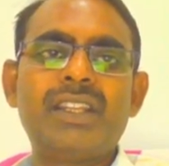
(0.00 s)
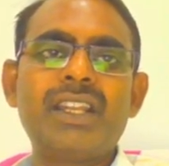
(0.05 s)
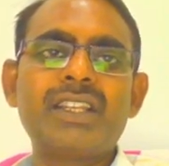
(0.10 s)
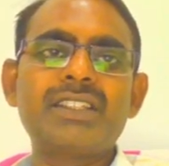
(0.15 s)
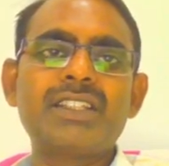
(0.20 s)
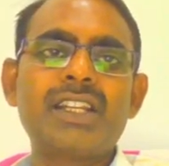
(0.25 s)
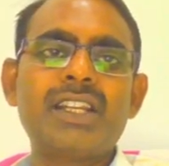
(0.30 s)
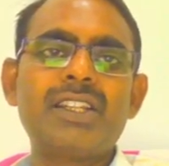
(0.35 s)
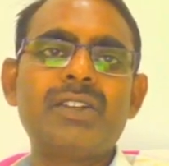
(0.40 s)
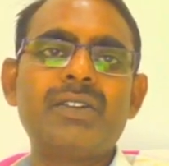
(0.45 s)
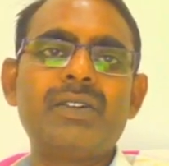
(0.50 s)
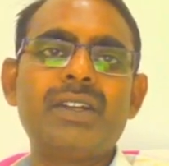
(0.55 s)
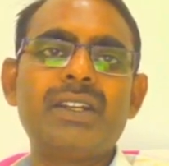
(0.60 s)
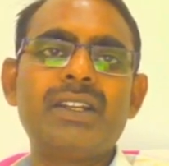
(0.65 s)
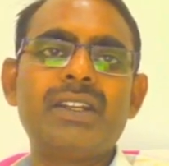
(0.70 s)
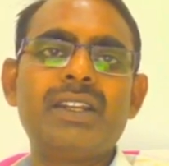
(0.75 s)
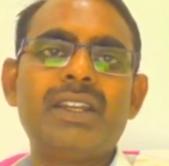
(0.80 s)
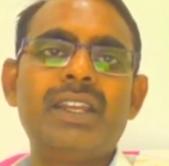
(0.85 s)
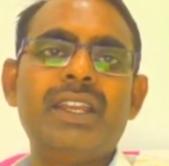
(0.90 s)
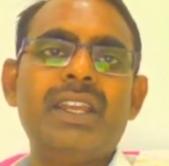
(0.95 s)
Next, another
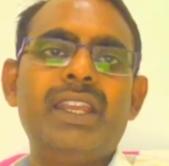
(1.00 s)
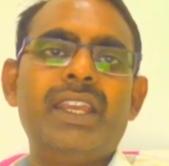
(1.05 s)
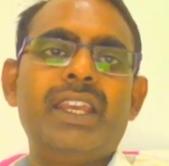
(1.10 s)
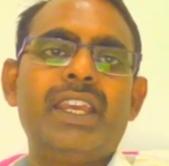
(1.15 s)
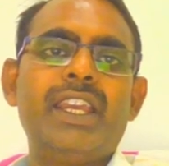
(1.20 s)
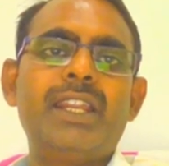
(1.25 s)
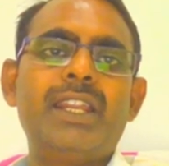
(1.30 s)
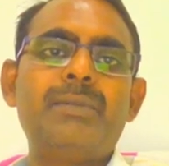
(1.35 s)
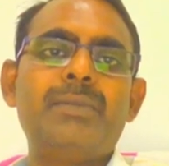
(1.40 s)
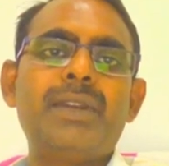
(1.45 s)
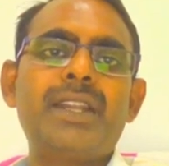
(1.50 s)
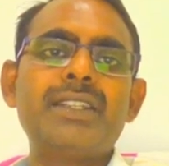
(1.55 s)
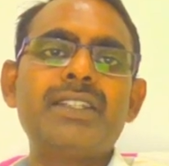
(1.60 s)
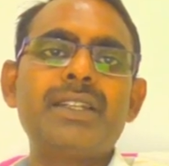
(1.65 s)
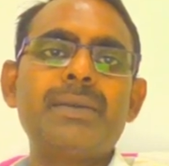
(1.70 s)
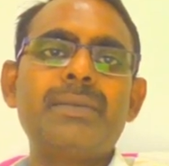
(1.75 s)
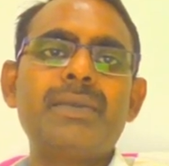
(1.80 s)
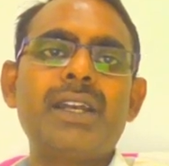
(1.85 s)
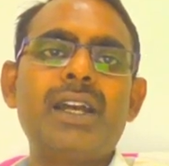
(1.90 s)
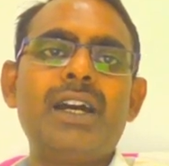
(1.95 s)
one. In
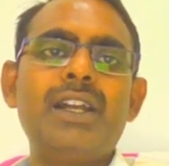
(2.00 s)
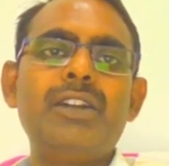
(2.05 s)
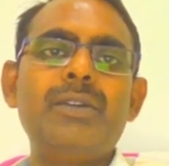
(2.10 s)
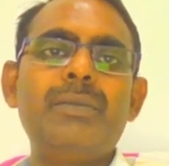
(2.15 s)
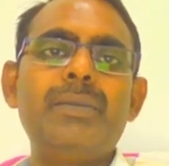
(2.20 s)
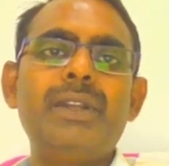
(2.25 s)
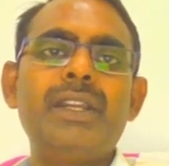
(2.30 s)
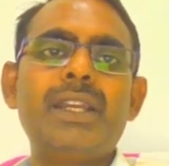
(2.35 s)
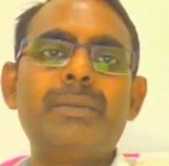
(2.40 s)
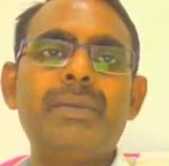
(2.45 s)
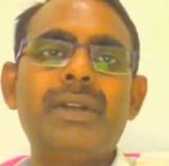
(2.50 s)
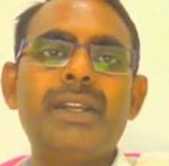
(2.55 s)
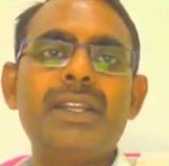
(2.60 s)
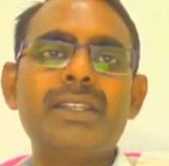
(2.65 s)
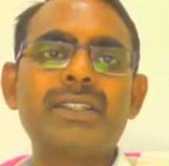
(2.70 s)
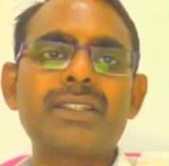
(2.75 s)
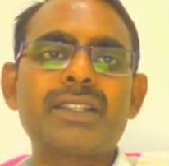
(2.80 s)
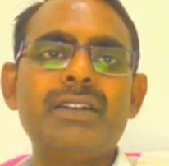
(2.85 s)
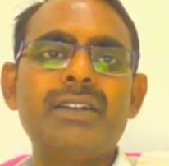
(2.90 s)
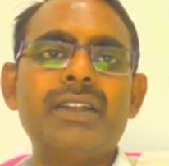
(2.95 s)
place of the aluminium
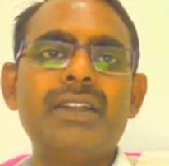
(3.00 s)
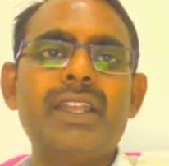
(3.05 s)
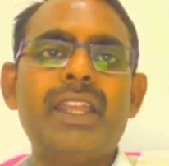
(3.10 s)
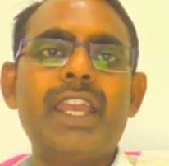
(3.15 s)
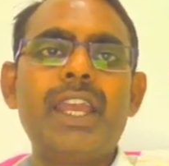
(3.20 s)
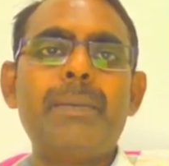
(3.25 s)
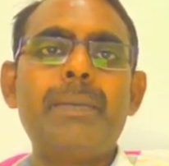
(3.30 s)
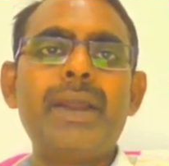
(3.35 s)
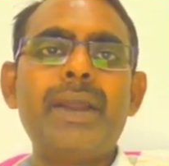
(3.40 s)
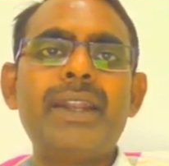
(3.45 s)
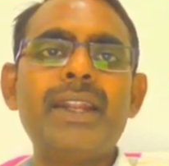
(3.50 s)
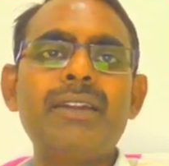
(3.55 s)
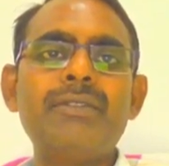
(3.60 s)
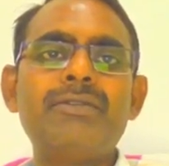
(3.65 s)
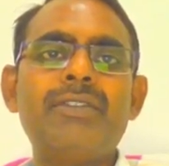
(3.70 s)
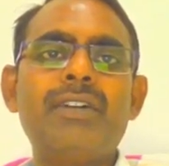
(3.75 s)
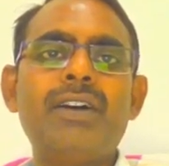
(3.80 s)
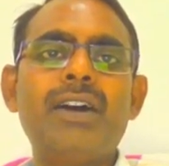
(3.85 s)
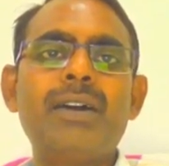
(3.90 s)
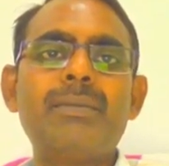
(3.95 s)
disc, a metal
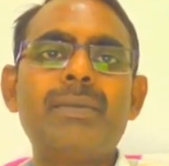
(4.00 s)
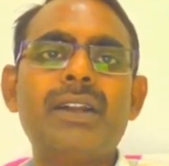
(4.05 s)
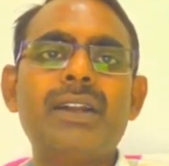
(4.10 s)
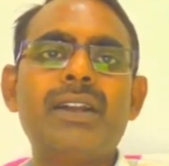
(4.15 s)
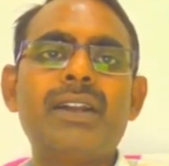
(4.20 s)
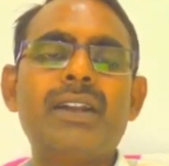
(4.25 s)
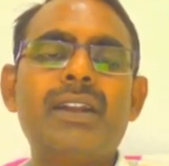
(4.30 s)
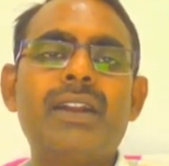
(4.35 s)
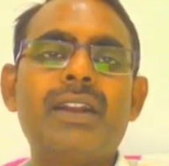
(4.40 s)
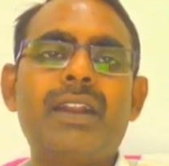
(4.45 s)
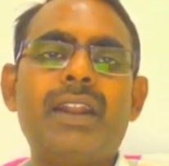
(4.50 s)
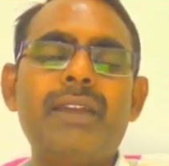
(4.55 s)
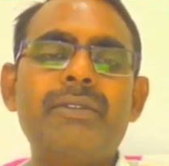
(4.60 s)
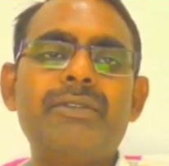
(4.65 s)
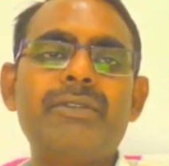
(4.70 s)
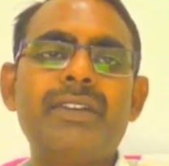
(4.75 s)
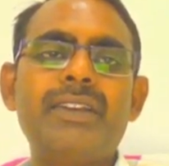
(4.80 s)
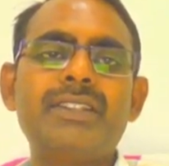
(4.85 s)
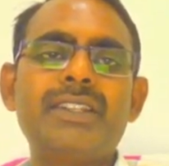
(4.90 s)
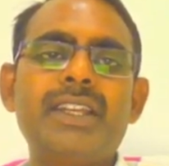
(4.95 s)
former
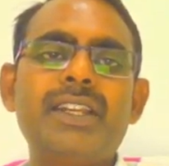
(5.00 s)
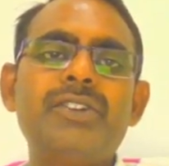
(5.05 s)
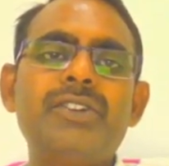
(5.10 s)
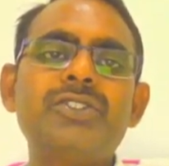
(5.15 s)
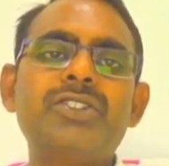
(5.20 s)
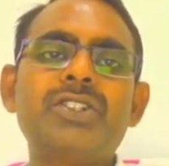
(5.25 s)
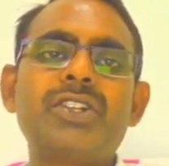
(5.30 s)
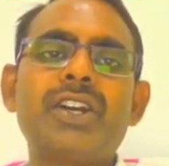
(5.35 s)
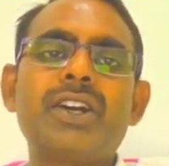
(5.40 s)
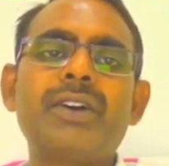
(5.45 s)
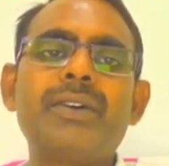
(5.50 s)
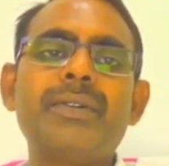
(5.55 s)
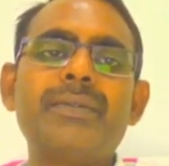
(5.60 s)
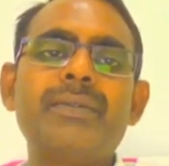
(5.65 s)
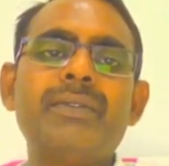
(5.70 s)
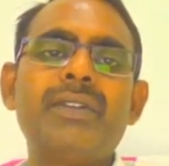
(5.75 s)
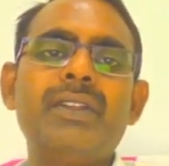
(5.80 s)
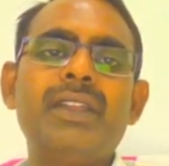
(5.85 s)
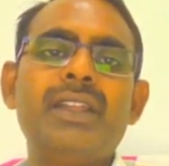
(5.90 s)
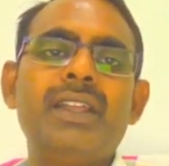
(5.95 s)
type is used.
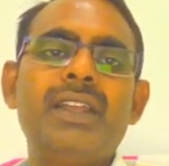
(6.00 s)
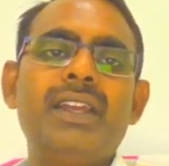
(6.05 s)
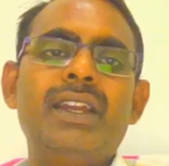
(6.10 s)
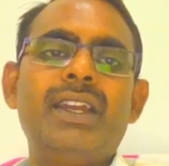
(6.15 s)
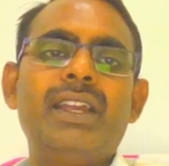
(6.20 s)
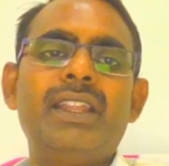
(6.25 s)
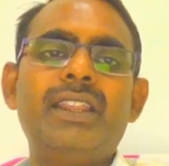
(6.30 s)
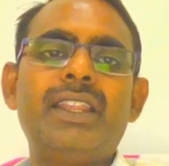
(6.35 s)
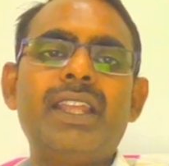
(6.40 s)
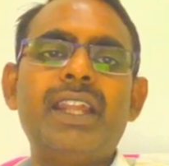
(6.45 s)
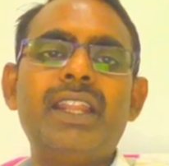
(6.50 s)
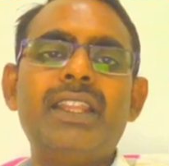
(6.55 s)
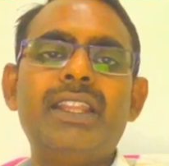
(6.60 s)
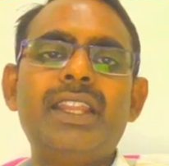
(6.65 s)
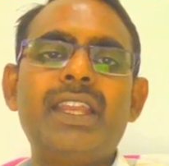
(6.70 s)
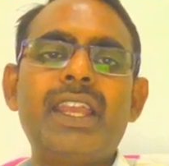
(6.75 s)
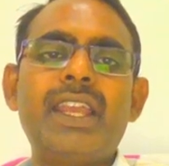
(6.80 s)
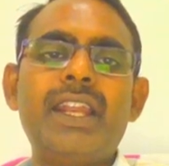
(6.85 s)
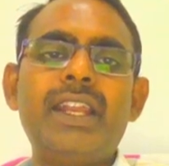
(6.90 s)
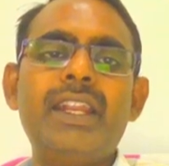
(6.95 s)

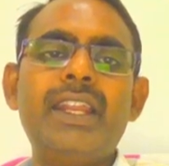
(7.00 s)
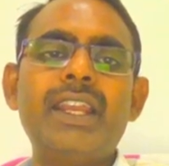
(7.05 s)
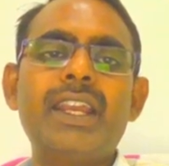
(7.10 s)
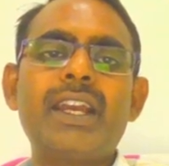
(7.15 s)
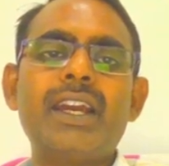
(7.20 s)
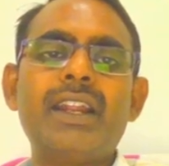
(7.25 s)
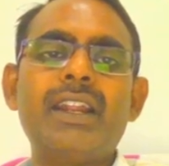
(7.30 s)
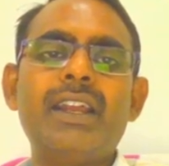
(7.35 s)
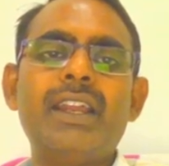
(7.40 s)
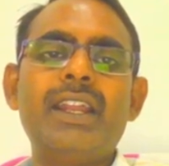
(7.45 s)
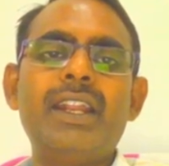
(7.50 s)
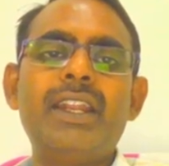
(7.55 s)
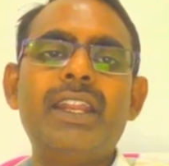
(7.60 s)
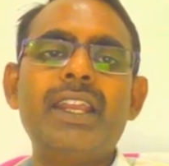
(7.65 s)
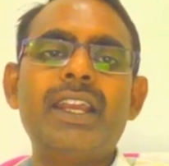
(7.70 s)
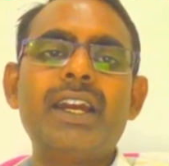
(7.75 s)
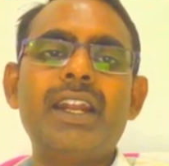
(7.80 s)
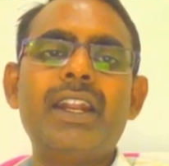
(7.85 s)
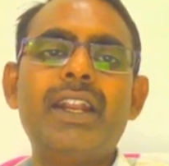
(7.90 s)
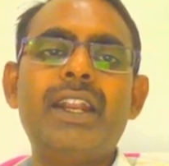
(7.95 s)
Then the
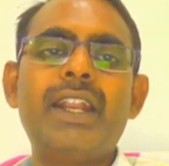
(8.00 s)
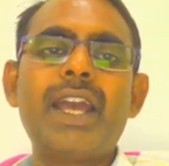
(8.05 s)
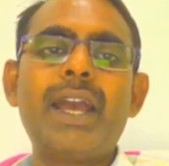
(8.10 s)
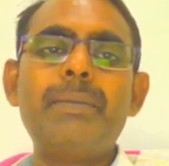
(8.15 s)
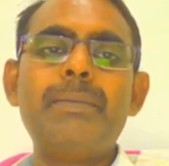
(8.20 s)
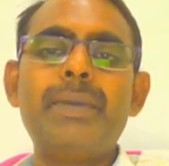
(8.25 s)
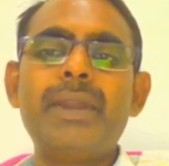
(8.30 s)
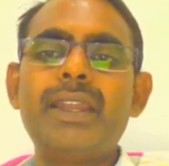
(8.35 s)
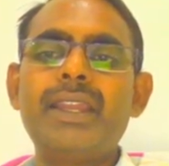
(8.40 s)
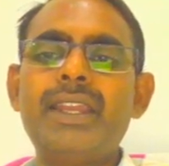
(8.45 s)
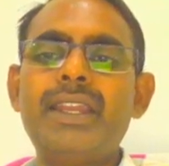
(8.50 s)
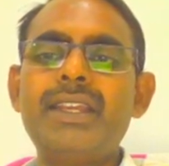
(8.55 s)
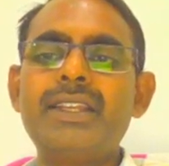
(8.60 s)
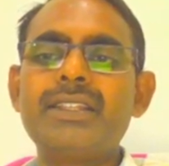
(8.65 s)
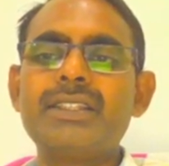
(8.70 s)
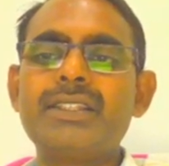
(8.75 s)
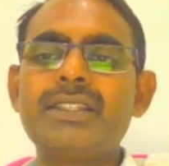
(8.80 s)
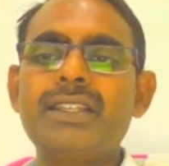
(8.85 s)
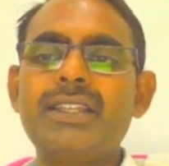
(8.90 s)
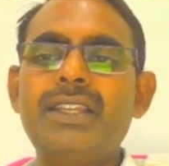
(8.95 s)
eddy current damping
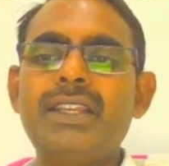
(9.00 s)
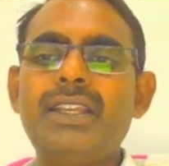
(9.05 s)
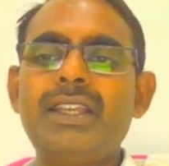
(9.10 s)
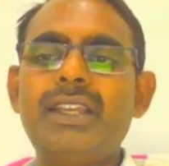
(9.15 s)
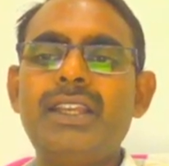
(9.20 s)
is